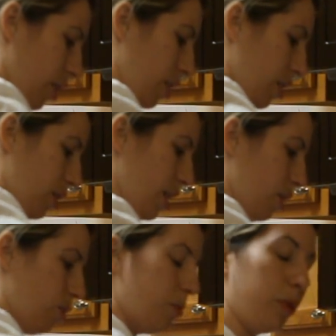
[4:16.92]
And
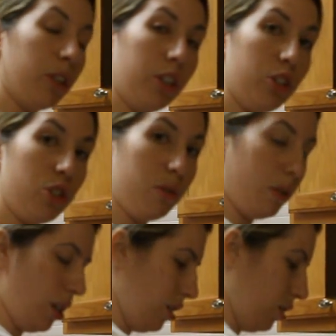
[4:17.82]
now what we're going to
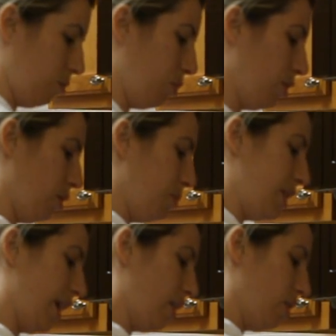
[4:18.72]
do is put the
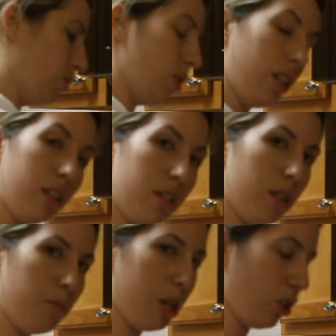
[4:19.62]
potatoes
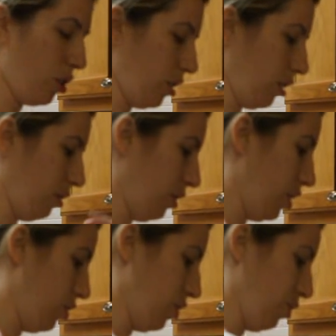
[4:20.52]
into the mixture
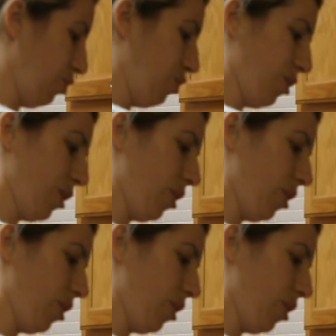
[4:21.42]
and just stir it